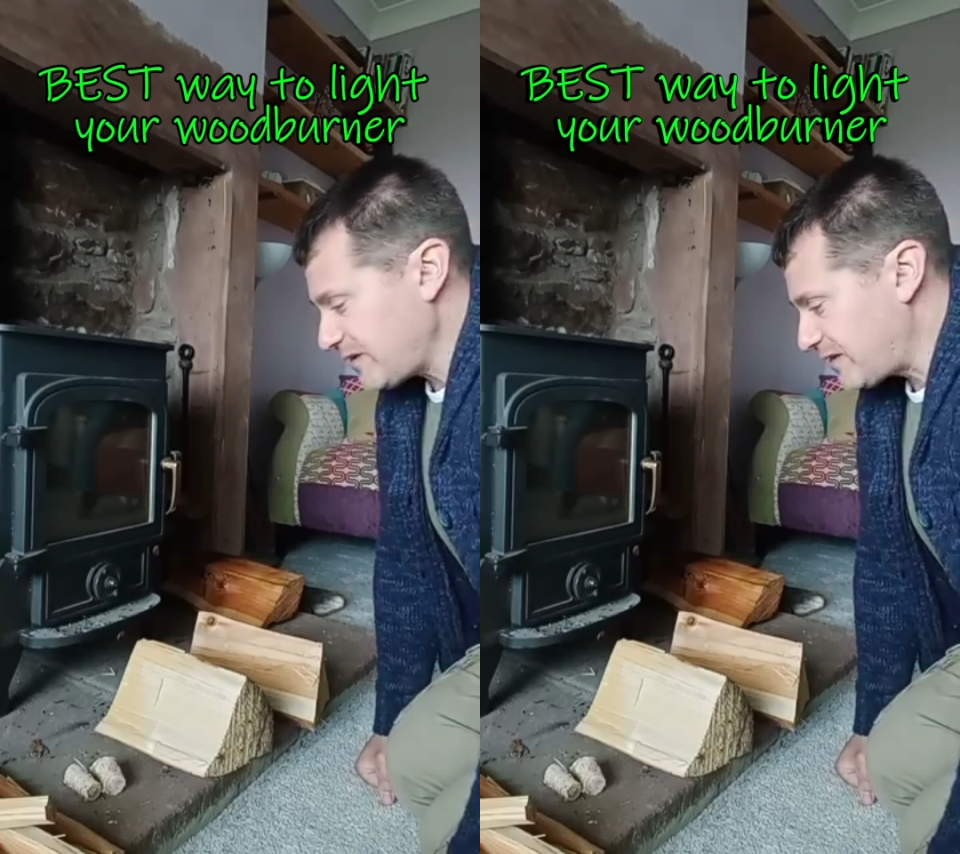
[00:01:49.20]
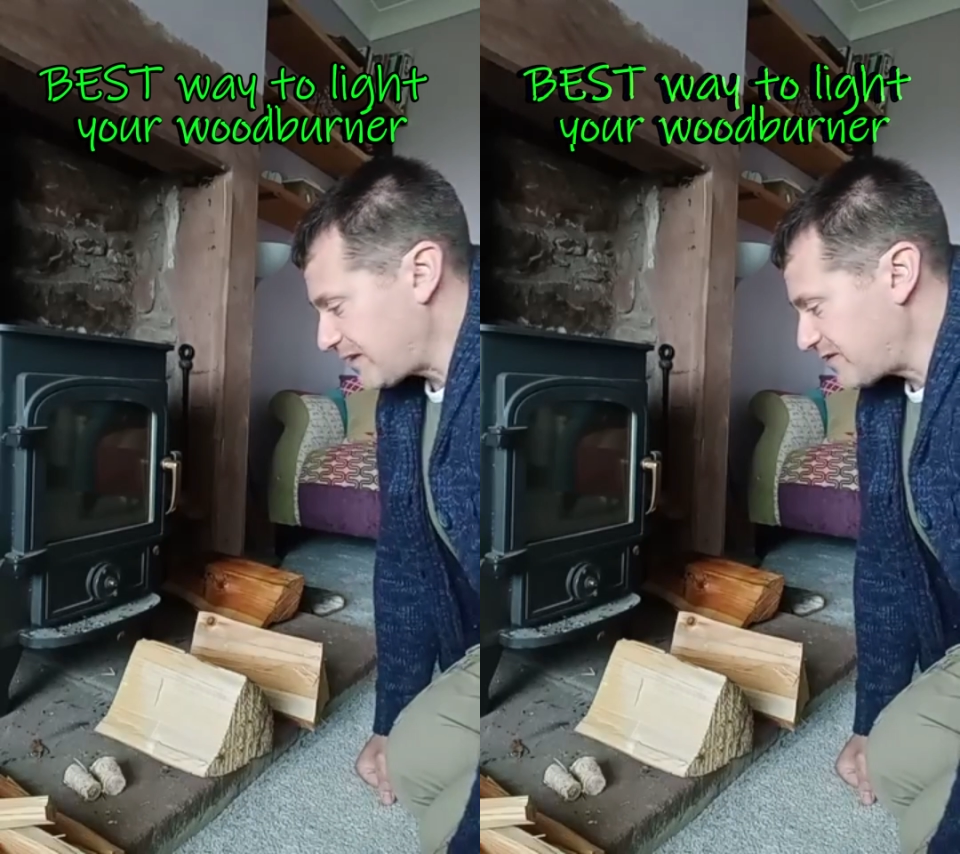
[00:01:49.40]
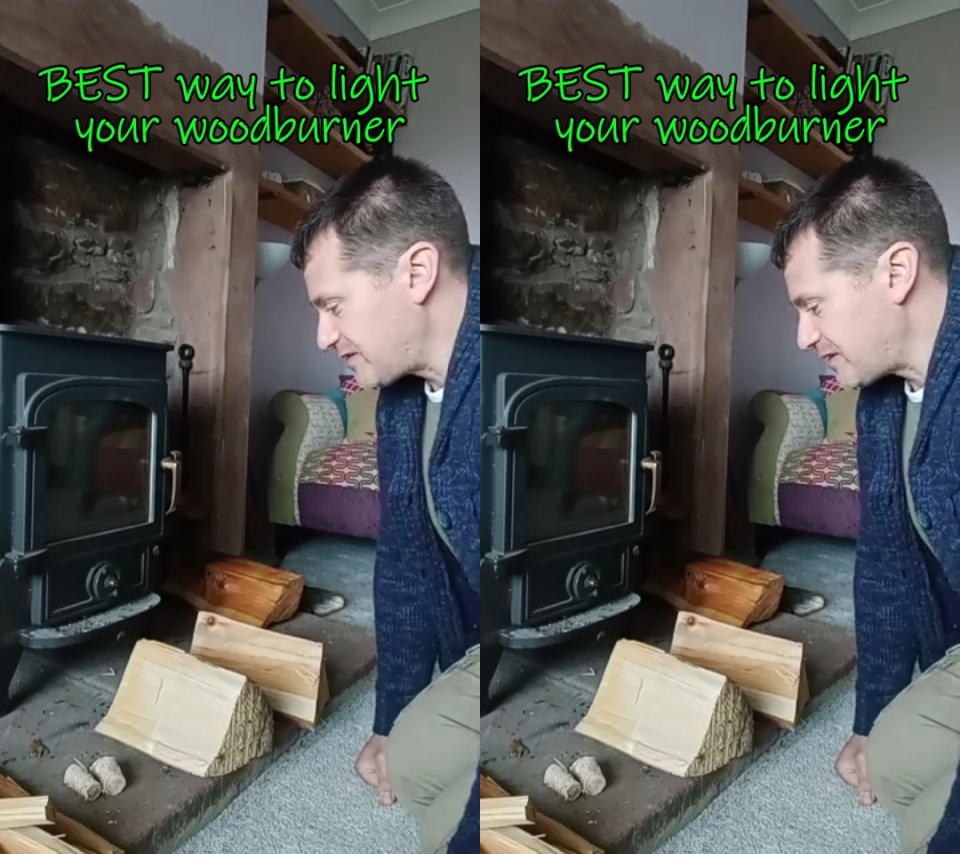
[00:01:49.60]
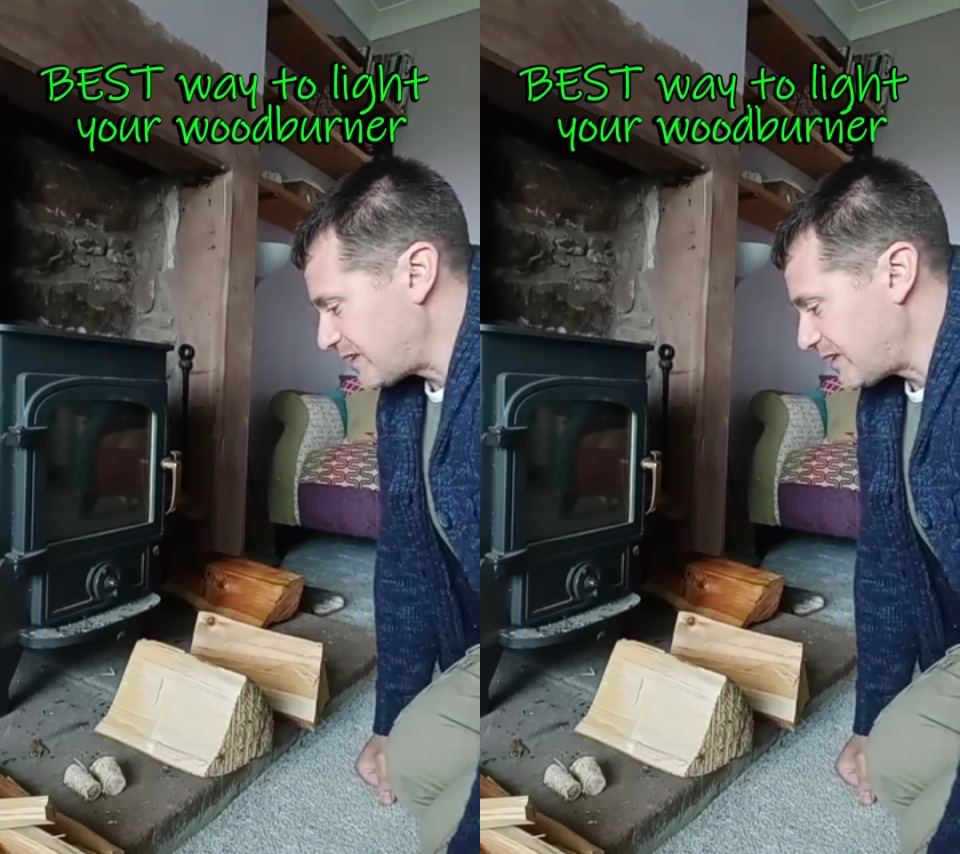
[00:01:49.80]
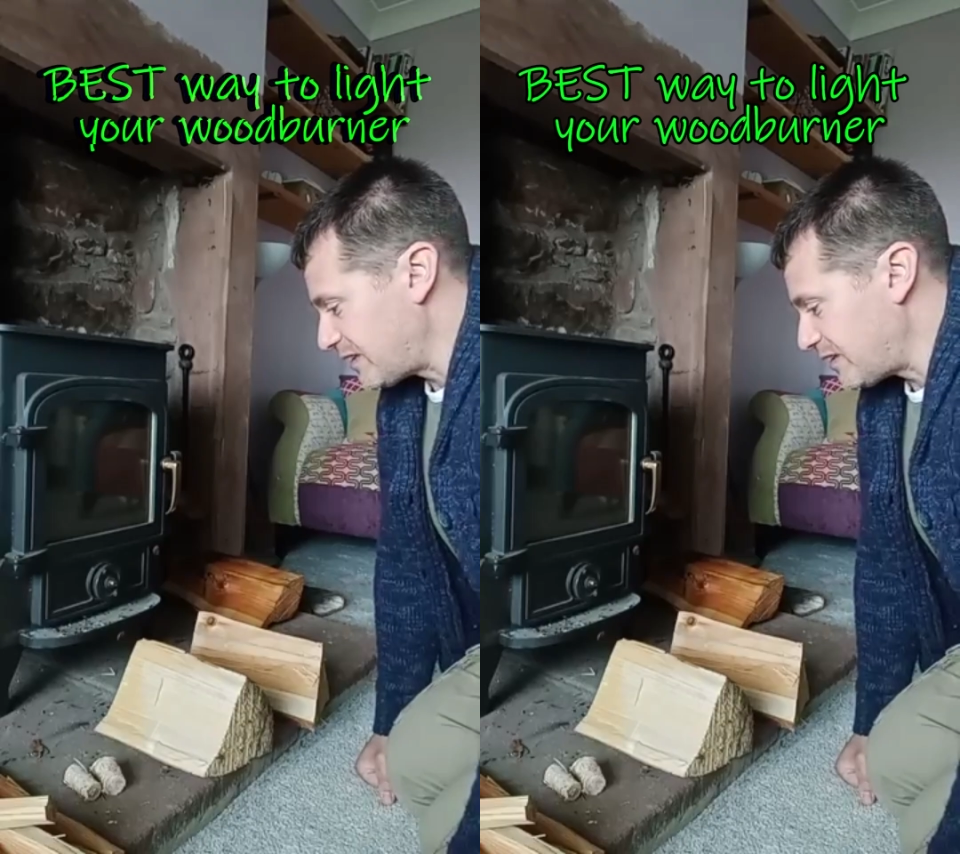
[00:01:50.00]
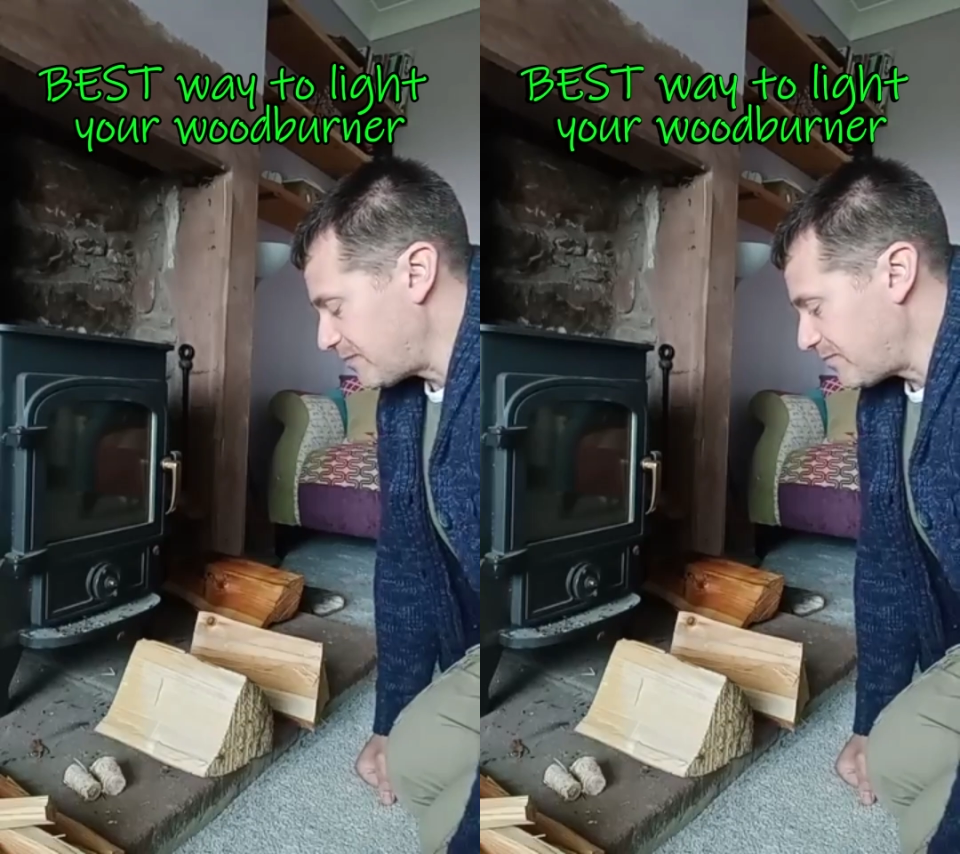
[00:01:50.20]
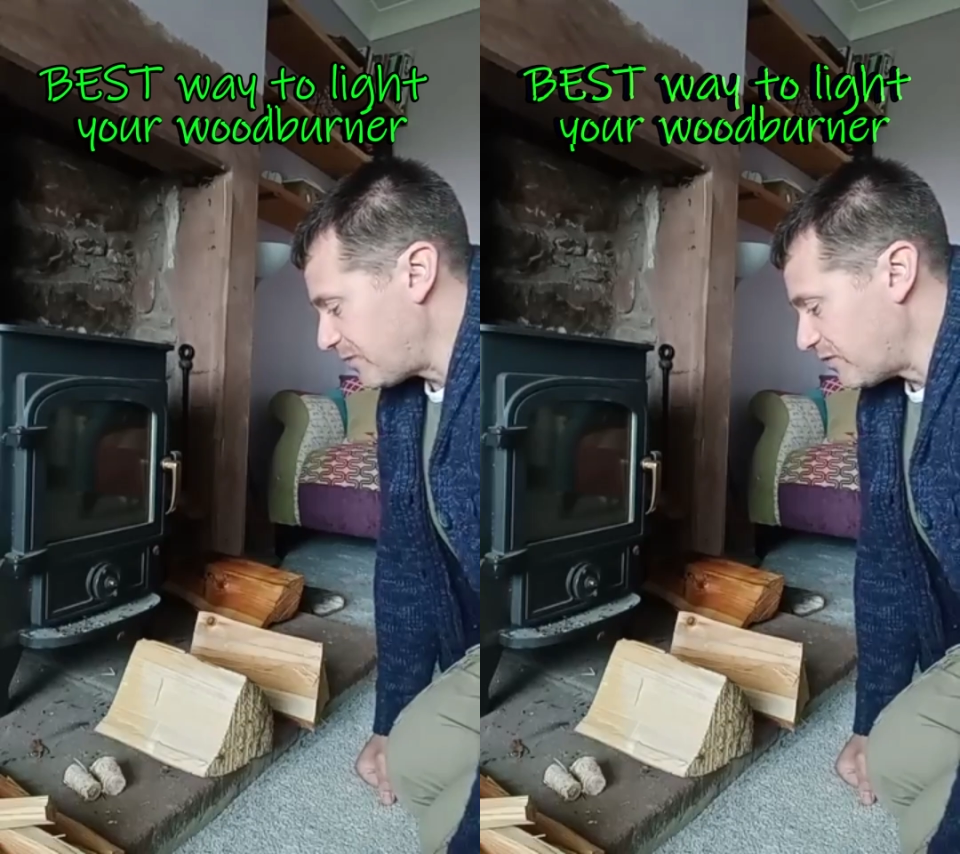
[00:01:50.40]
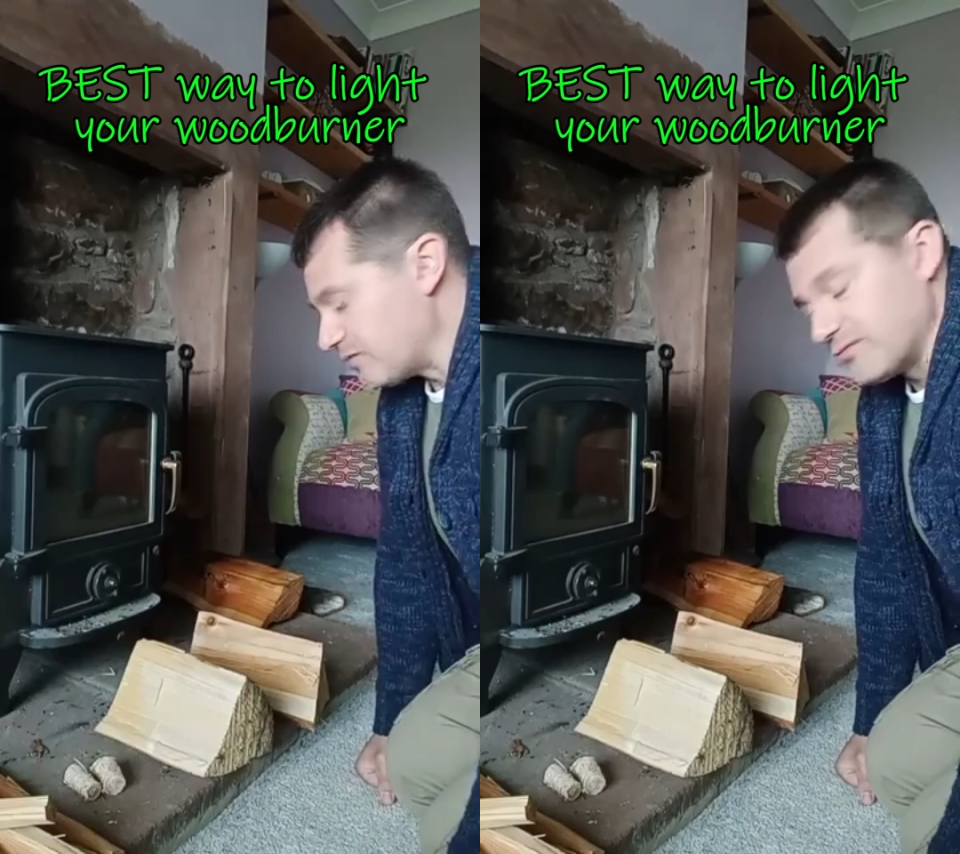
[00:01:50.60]
That's
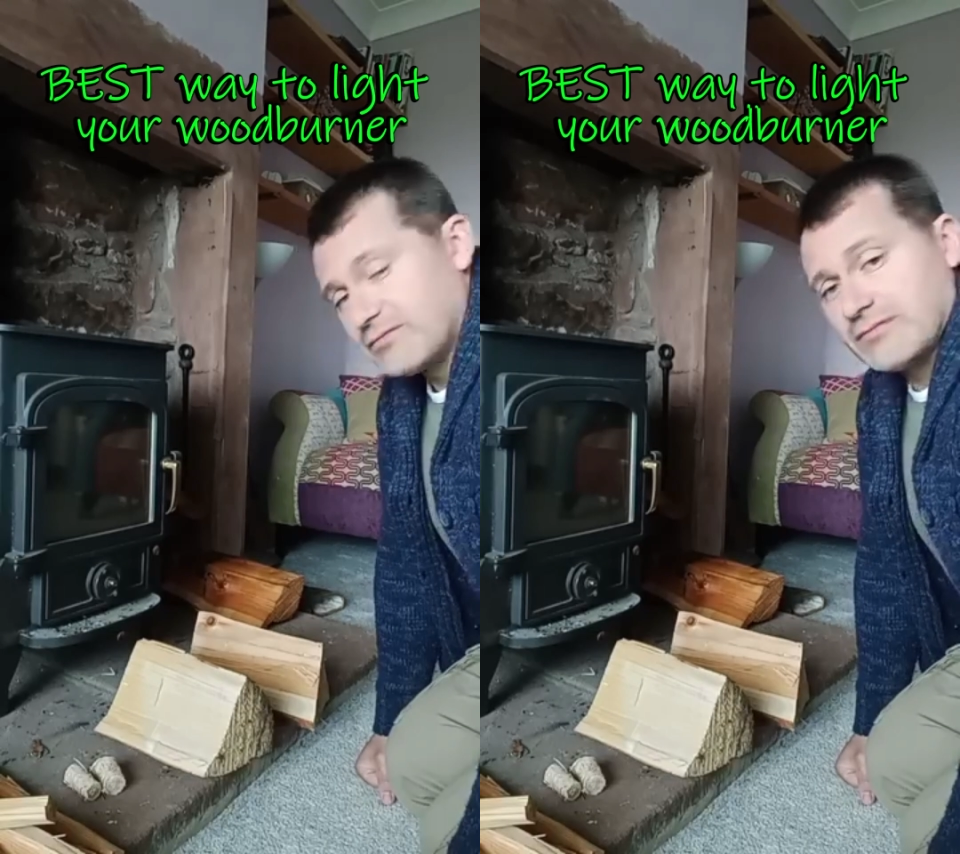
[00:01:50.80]
all